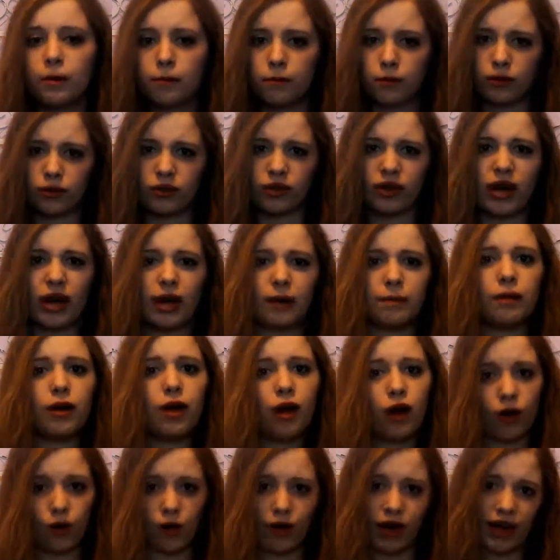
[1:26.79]
More time.
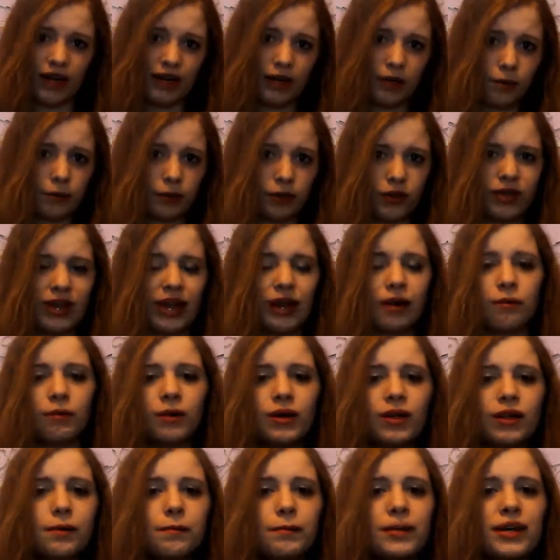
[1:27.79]
Oh, I need more time.
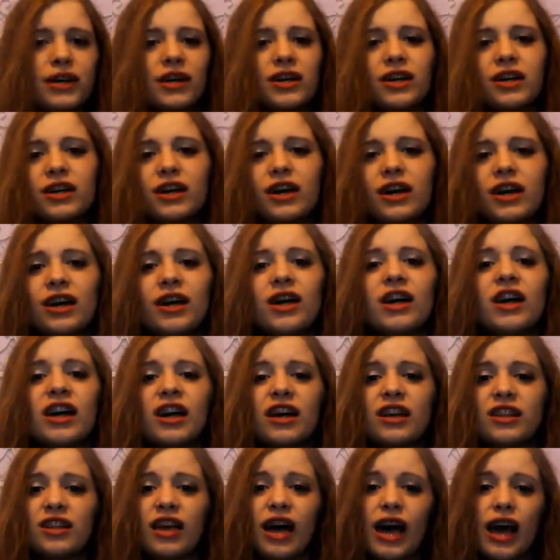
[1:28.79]
Well, America,
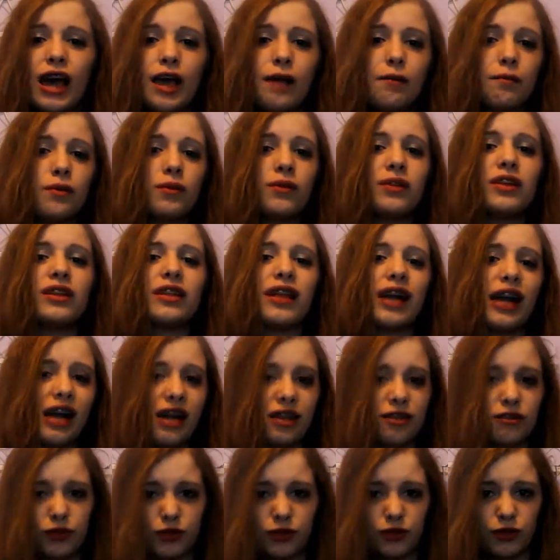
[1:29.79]
time only
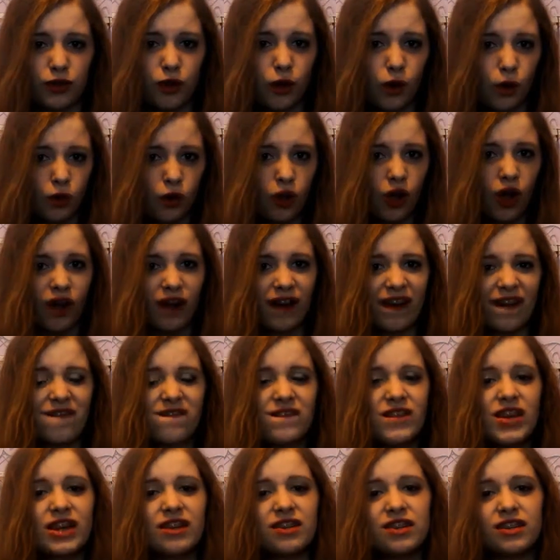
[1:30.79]
lasts for so long,
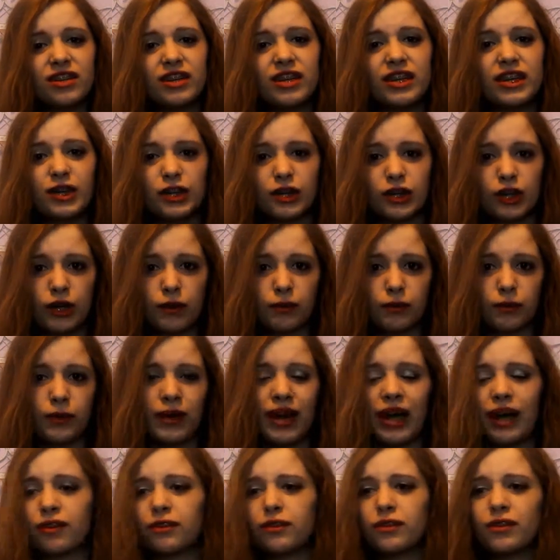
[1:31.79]
and eventually you're going to
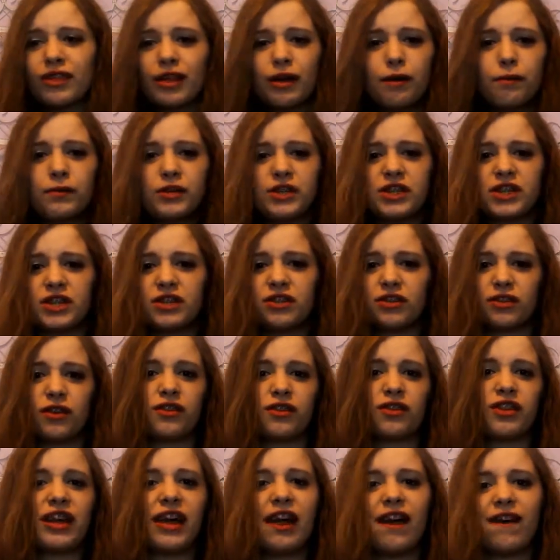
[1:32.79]
ruin out. So then when she
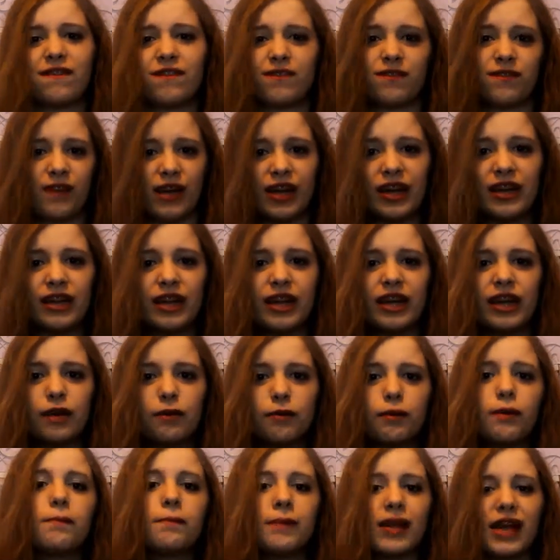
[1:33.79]
starts getting
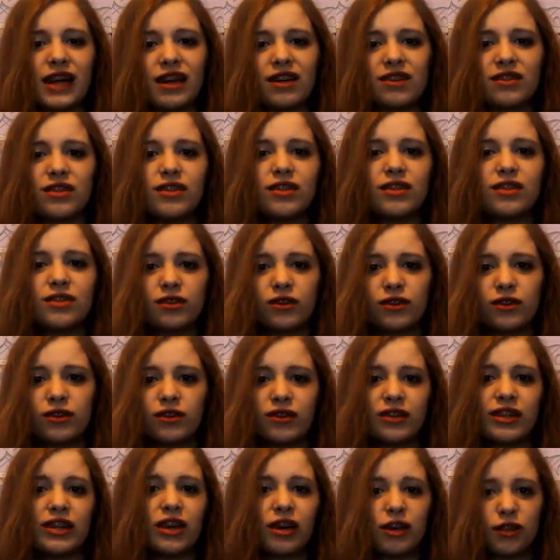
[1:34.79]
offended, when Maxine
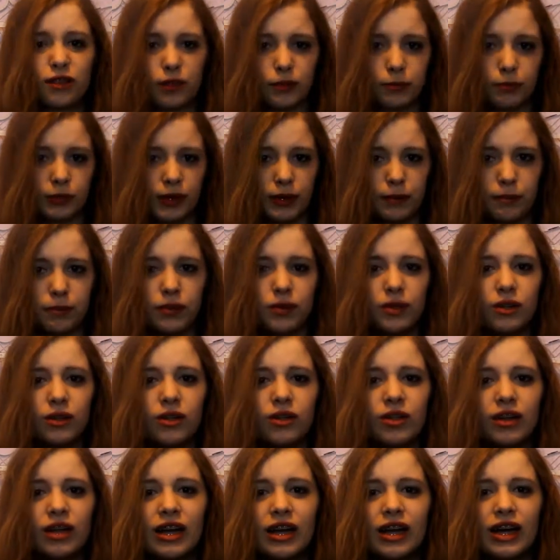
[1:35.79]
starts seeing other
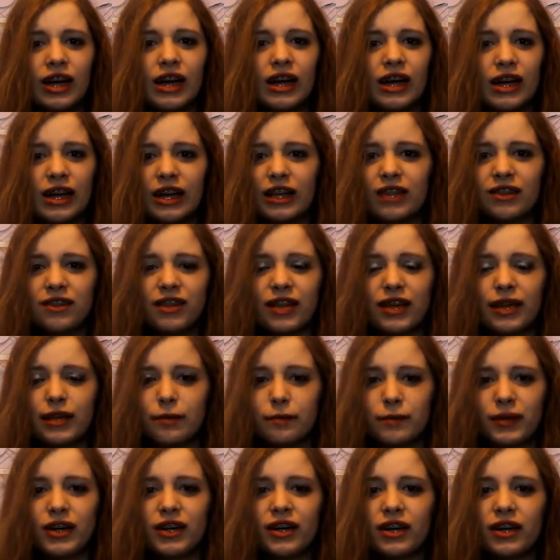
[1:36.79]
people, it's like,
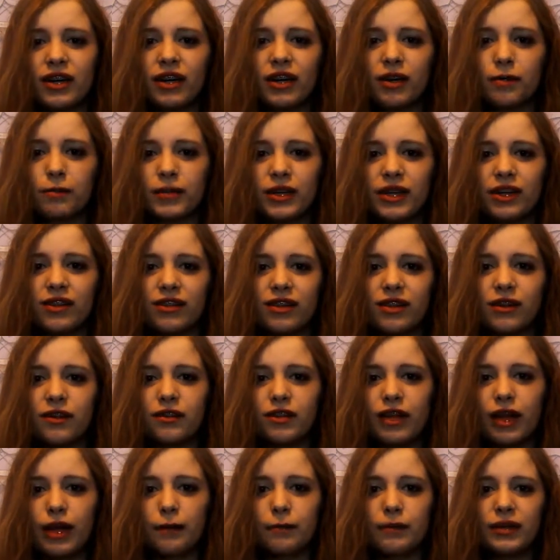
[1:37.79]
America, because every
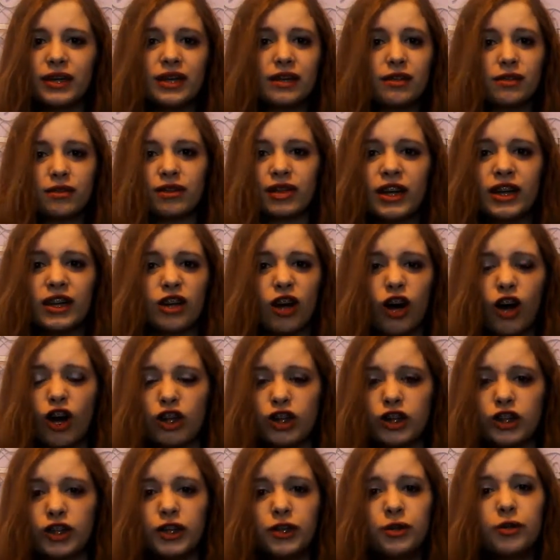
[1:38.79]
time he's letting me
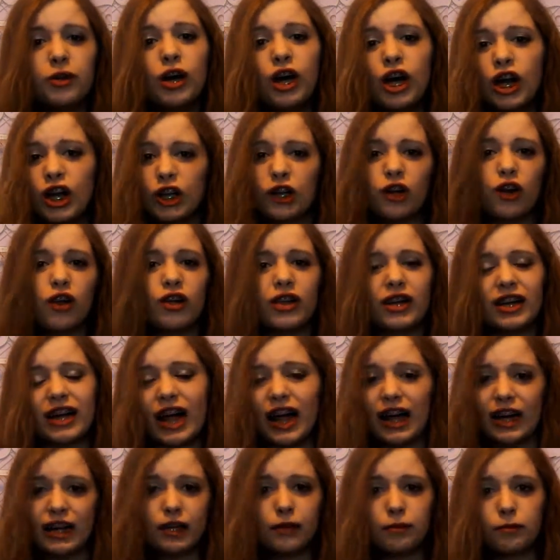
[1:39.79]
talk to you, you're all like,
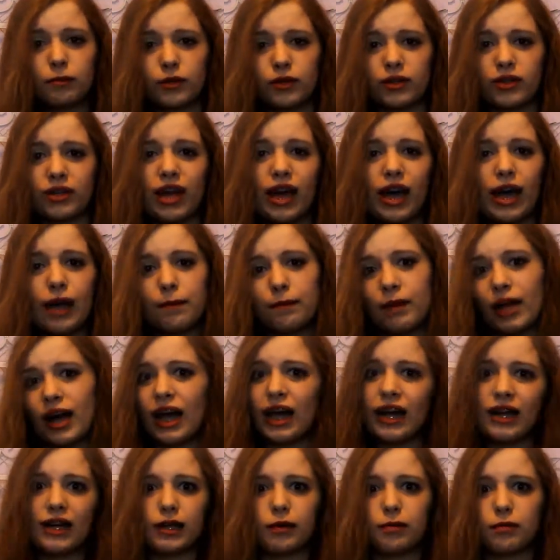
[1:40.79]
I need more time.
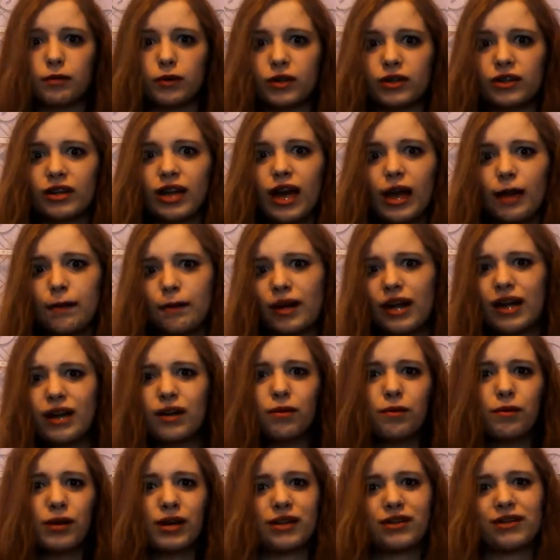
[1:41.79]
I need more time. I
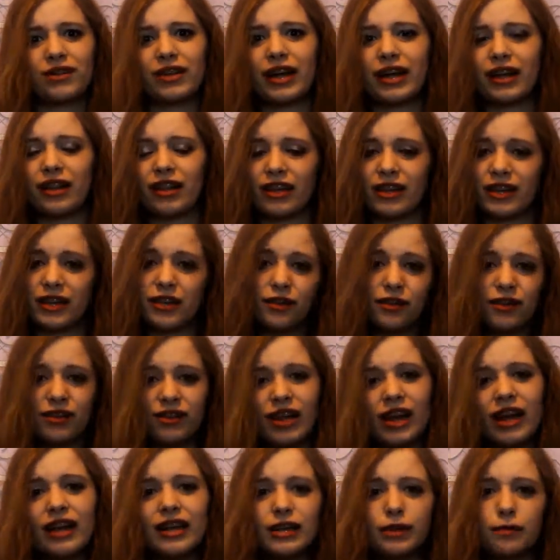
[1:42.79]
don't want to say I like you because
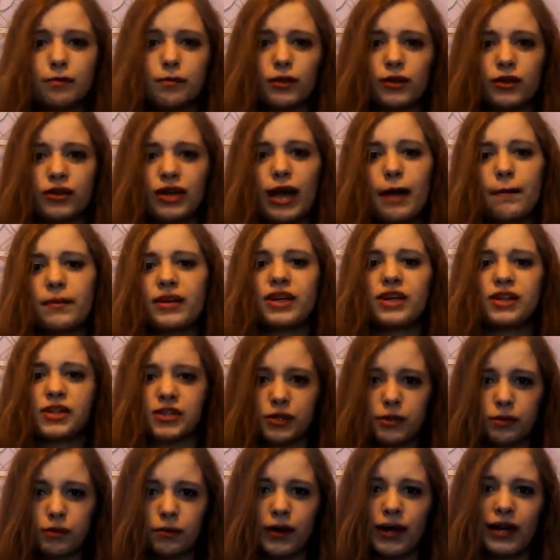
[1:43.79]
I need more time, because
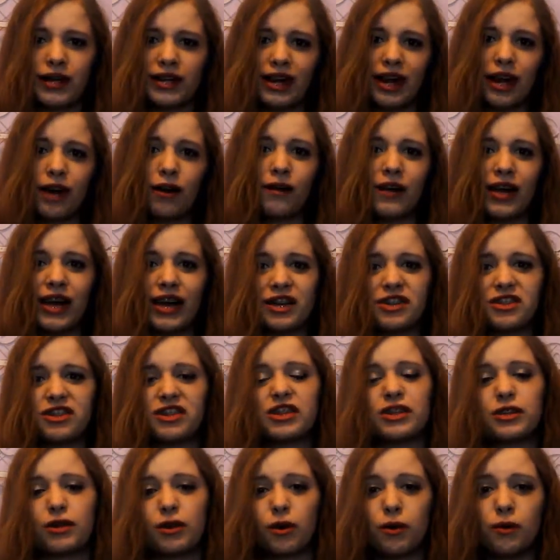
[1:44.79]
you're right now
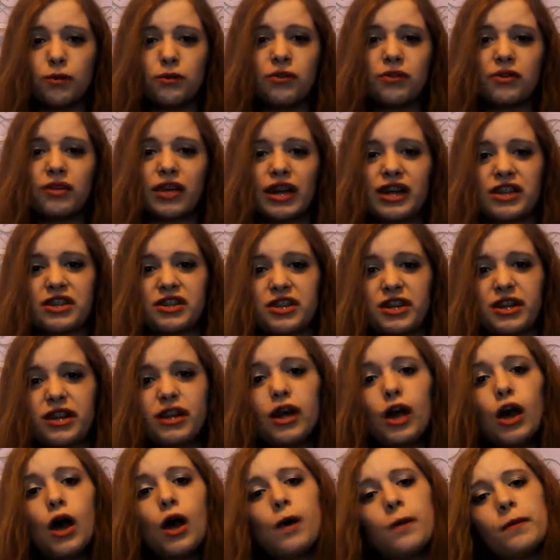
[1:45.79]
actually in your own selection
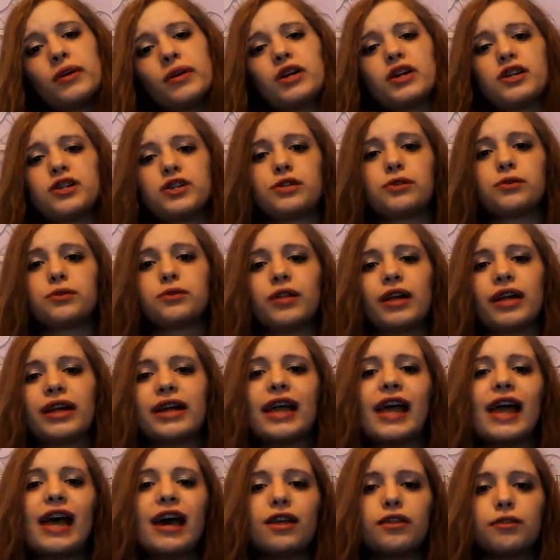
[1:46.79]
because you
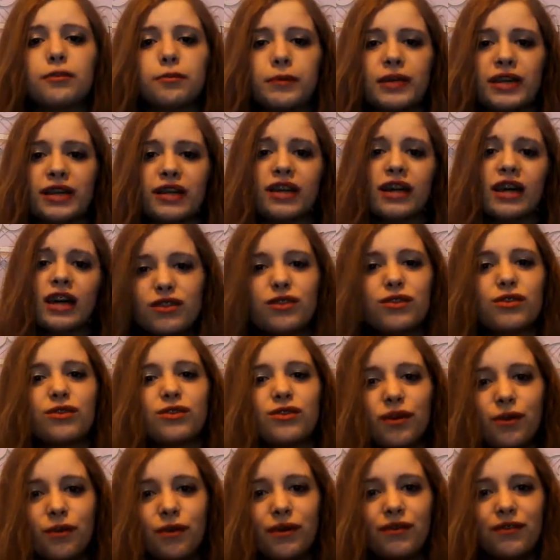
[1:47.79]
like Aspen. She's
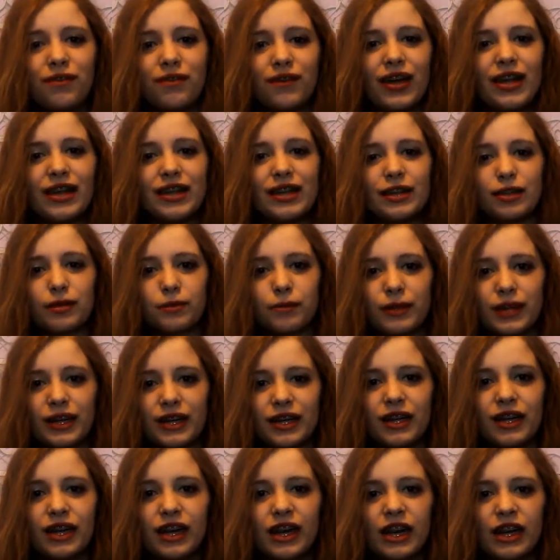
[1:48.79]
so offended
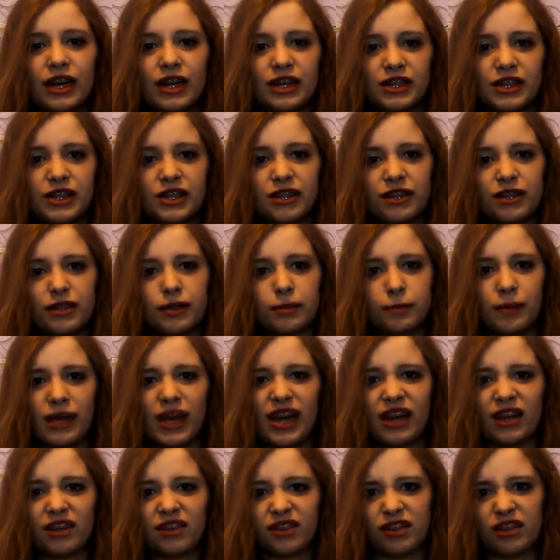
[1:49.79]
when she sees
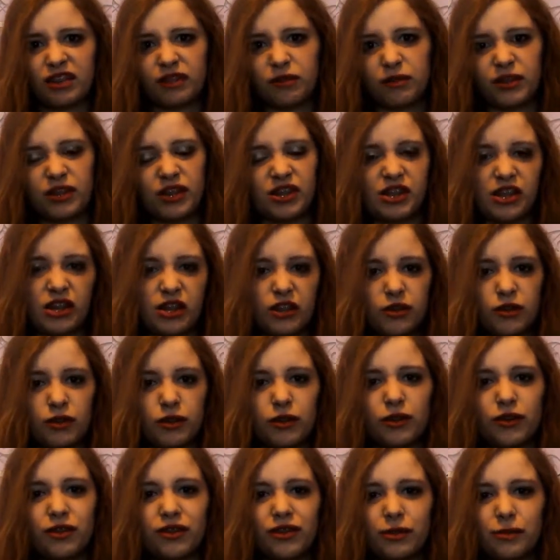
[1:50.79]
Maxine with another
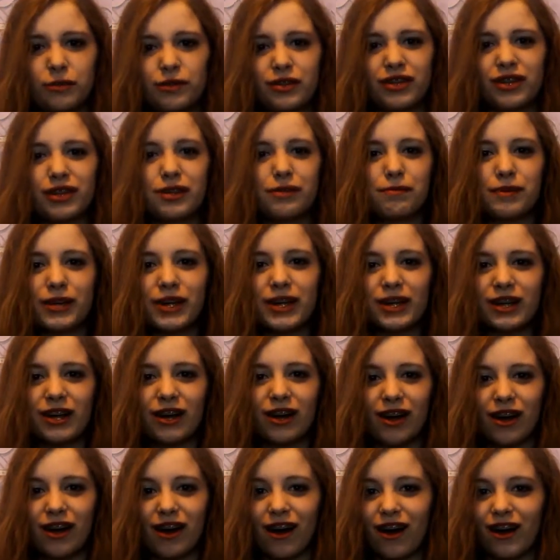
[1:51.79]
girl and stuff. It's like,
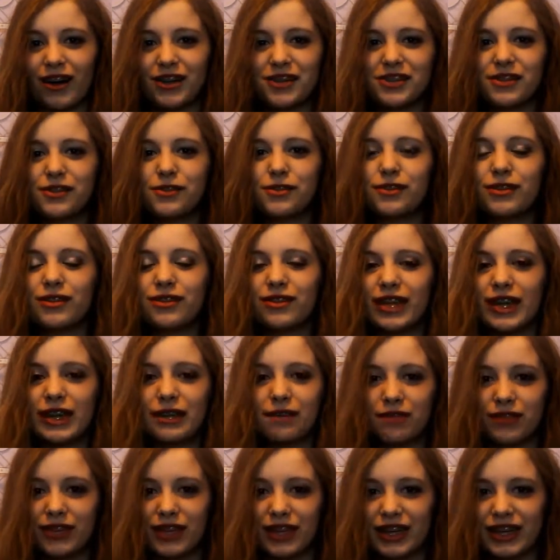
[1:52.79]
America, aren't you doing the
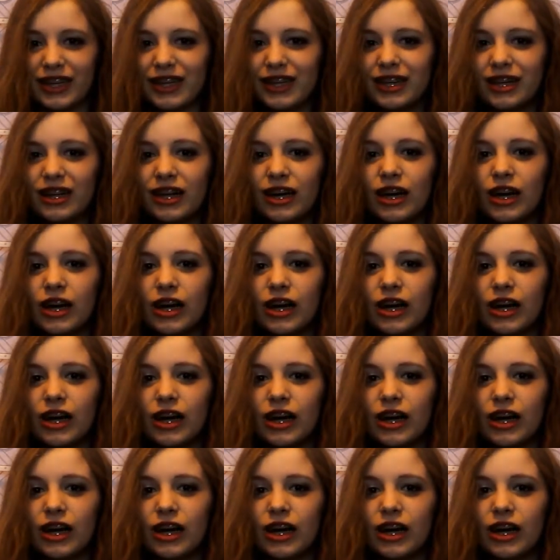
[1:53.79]
same thing?